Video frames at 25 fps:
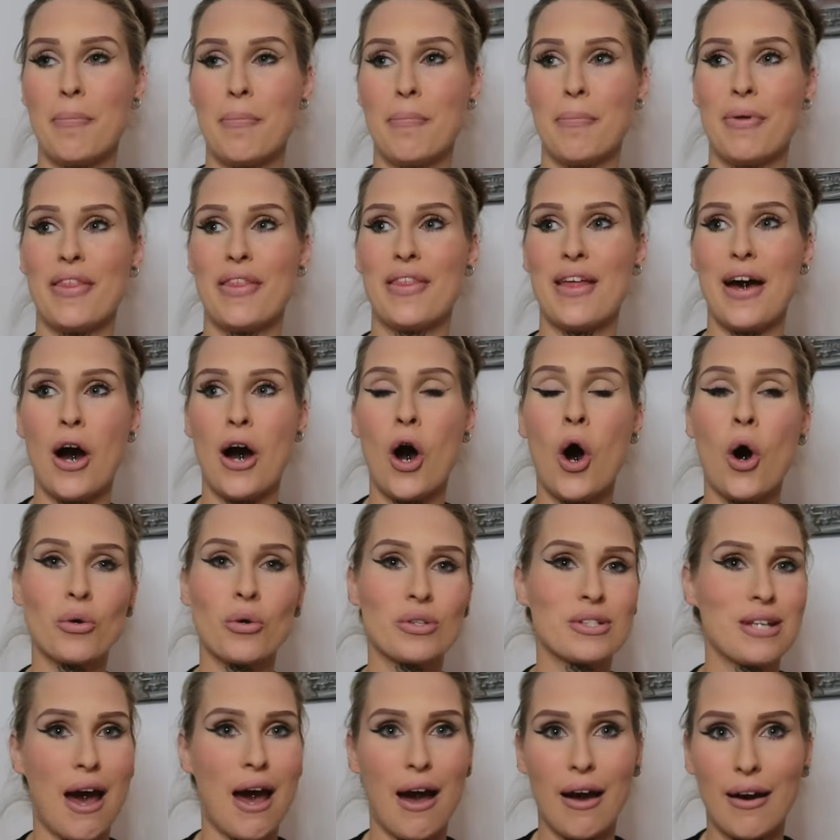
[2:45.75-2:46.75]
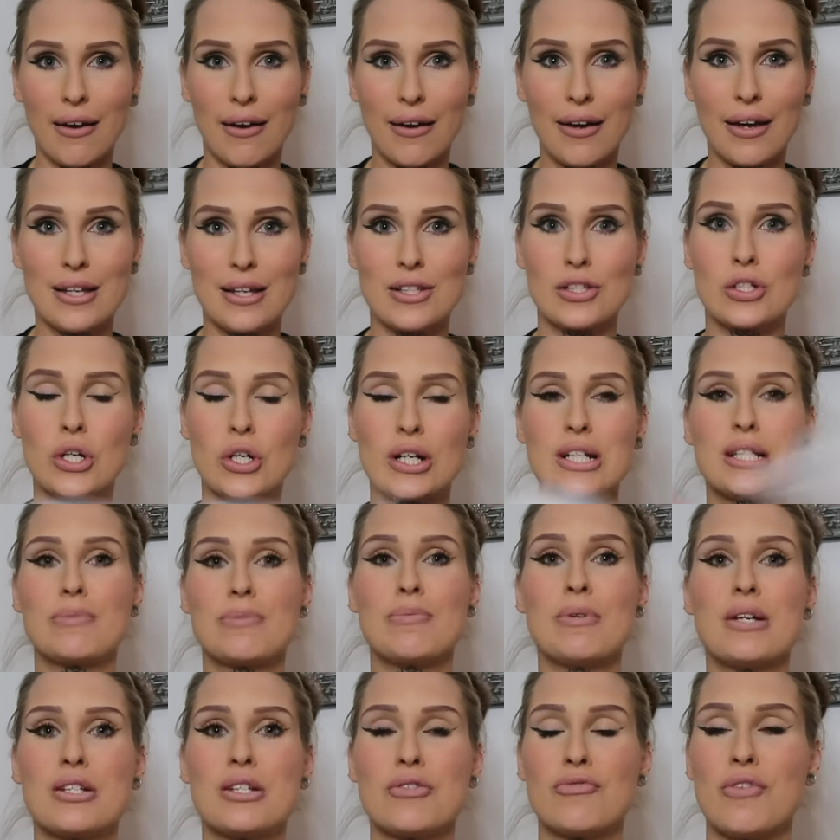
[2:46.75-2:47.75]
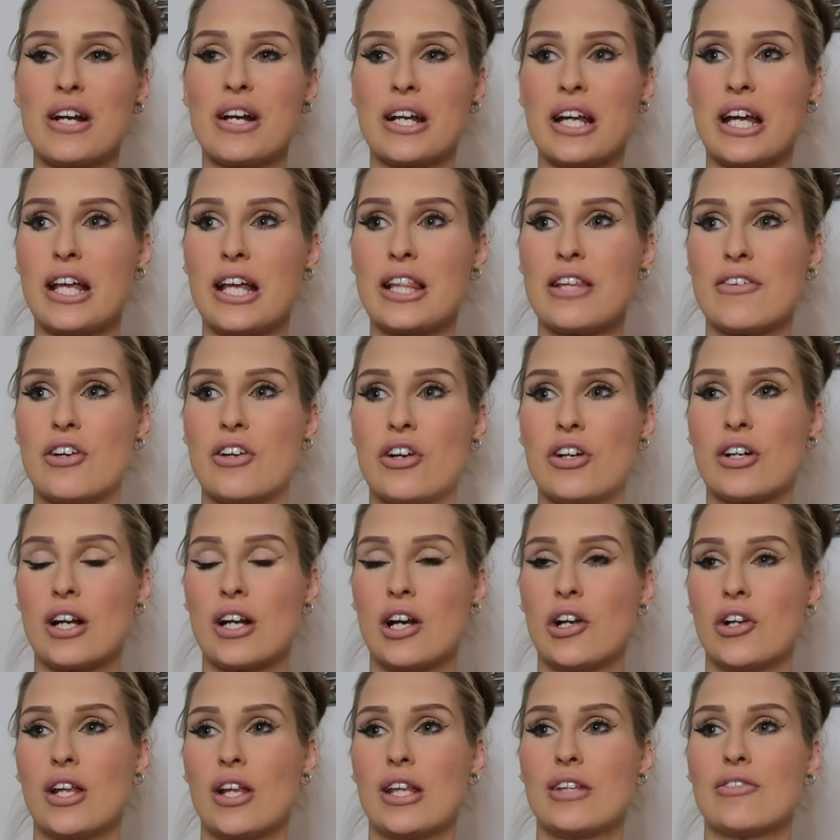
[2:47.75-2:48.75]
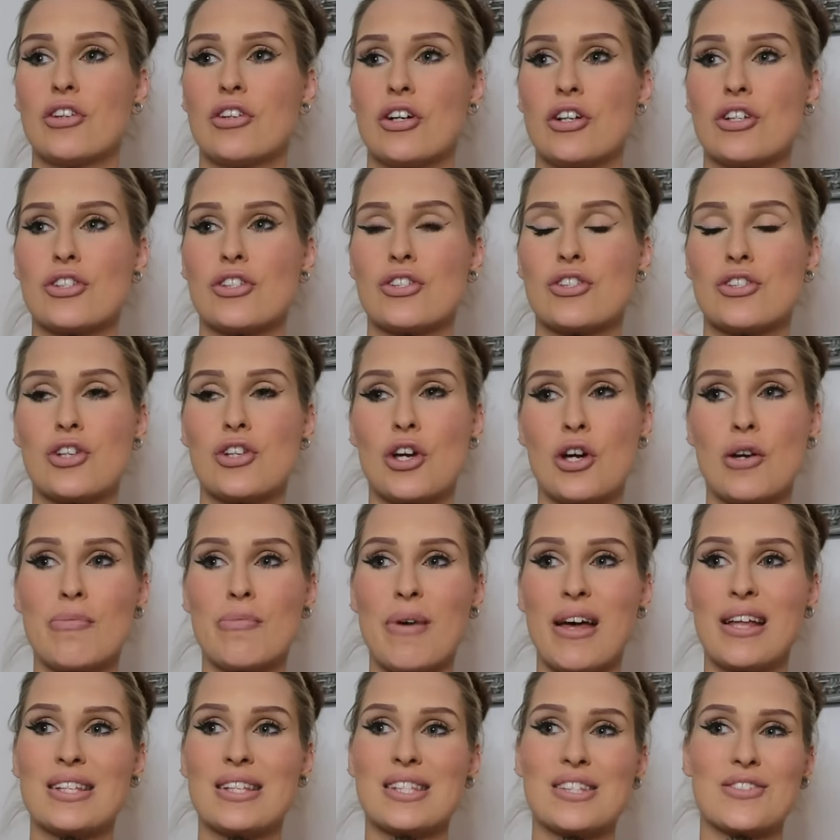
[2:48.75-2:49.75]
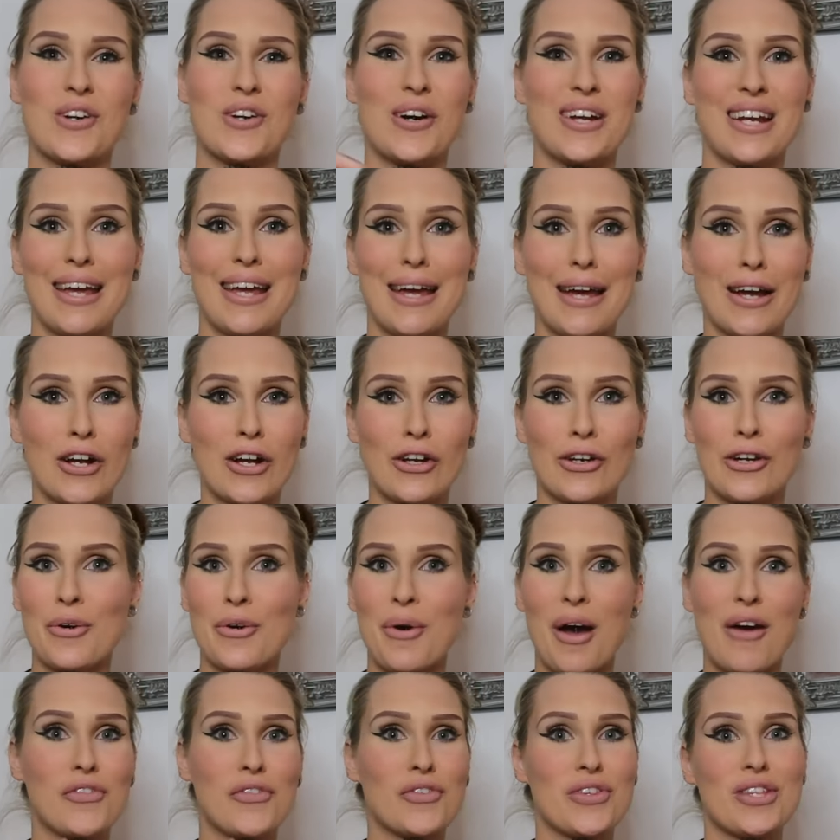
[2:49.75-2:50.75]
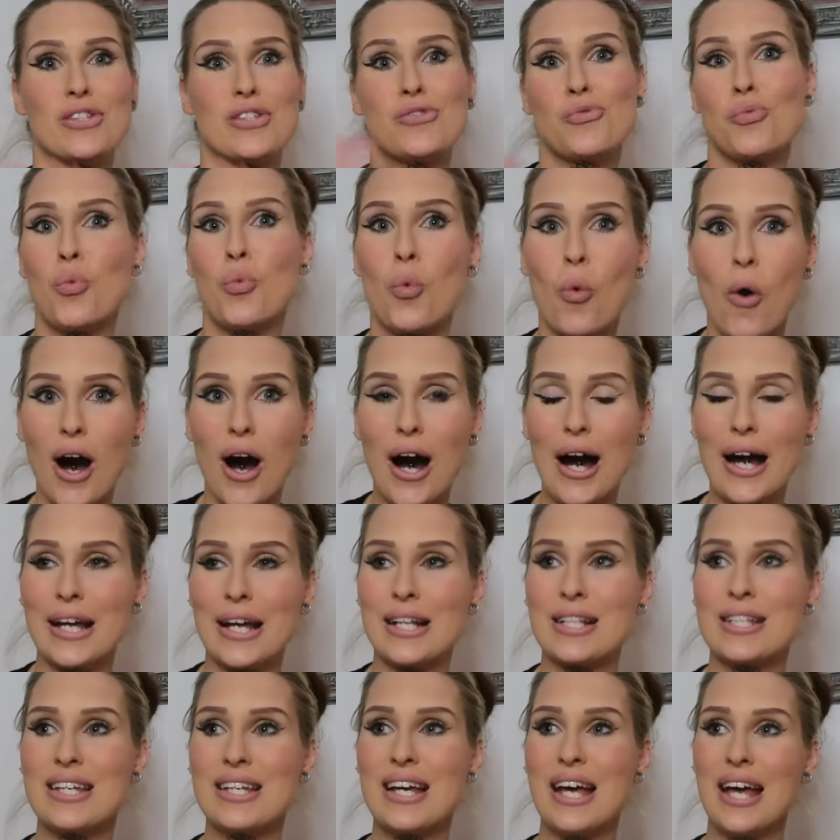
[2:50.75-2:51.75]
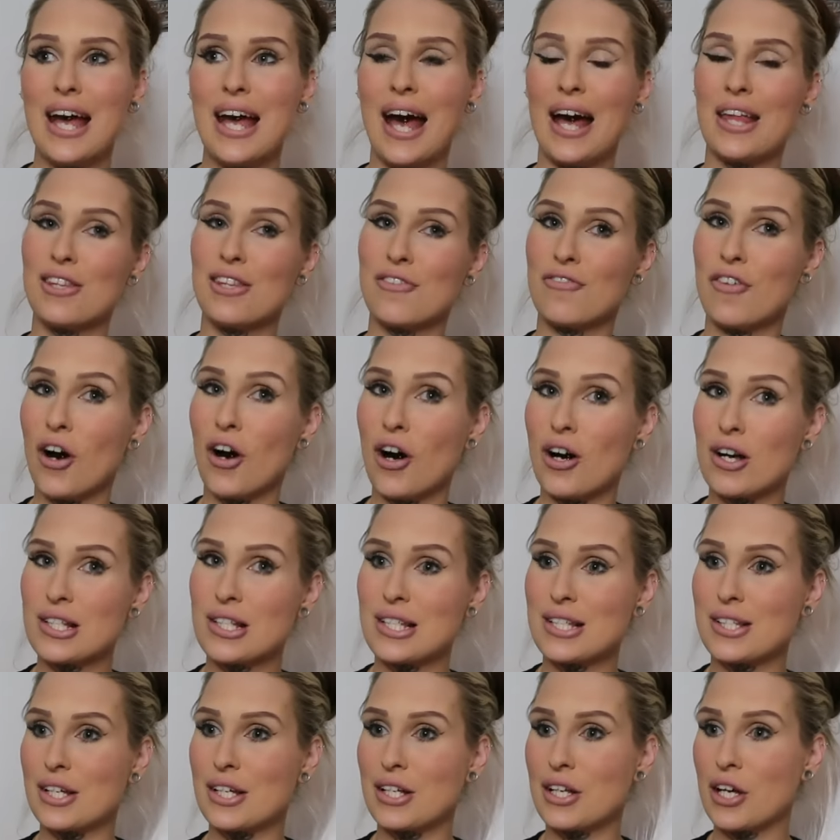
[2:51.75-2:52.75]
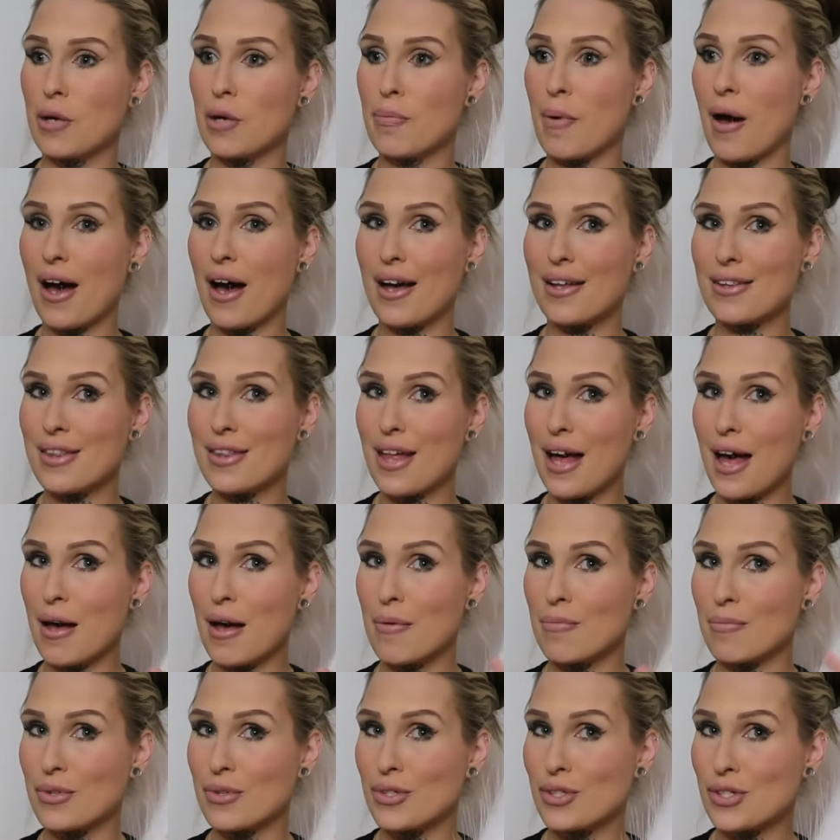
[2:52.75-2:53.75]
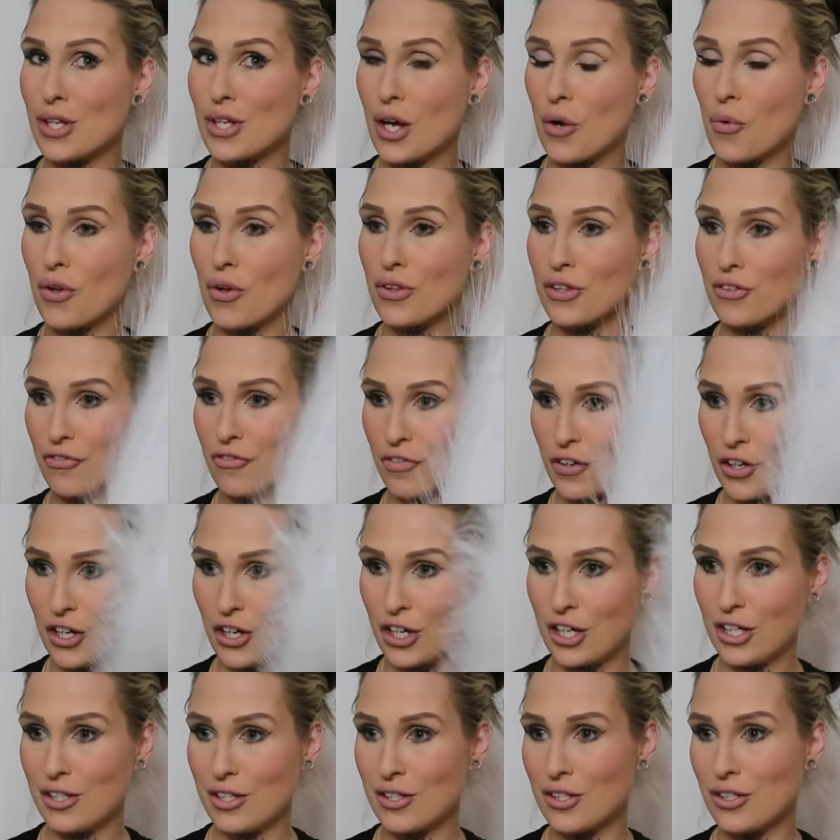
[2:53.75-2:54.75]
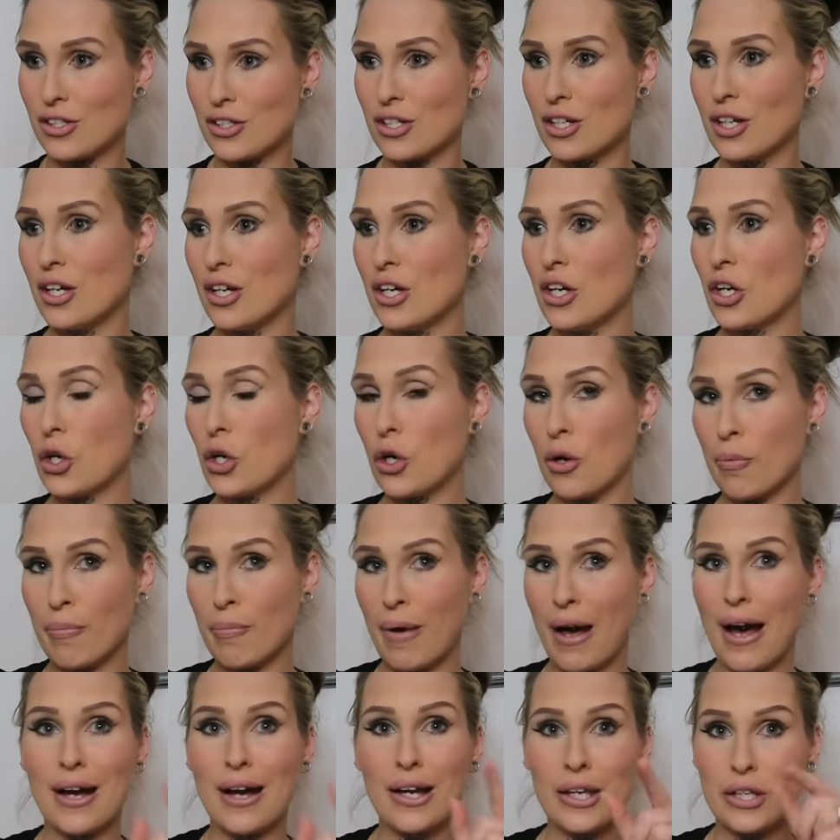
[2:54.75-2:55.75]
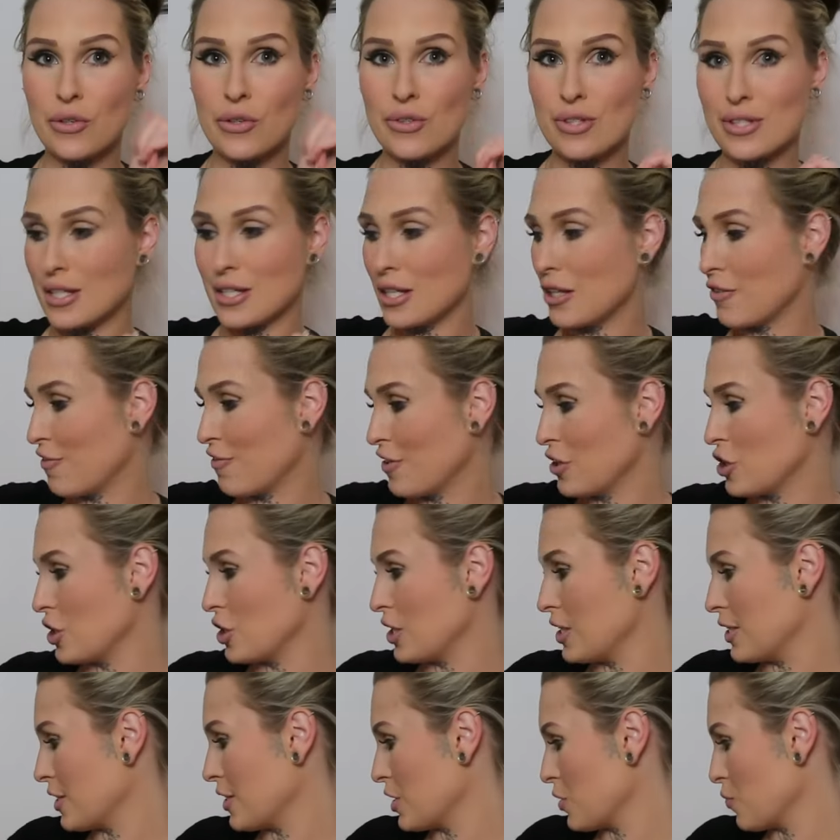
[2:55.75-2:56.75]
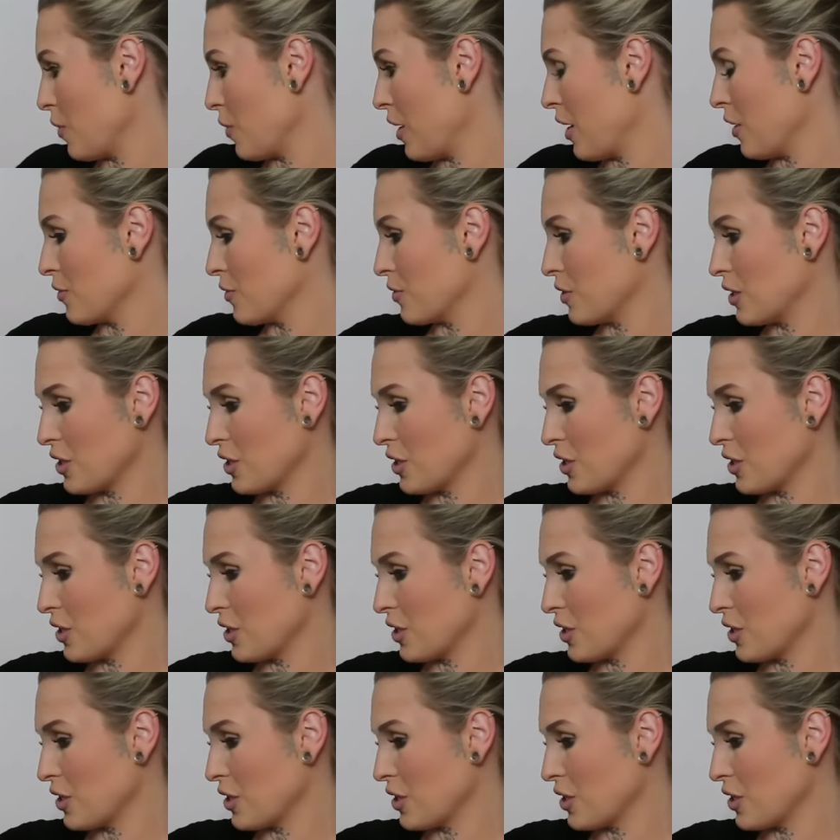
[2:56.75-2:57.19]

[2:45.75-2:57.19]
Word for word: But their whole tank is Christmas ready. They've got snowmen, they've got an igloo, everything's white, and the vase is gonna go behind them. So on the 1st, come back, you'll see the Fishies as well.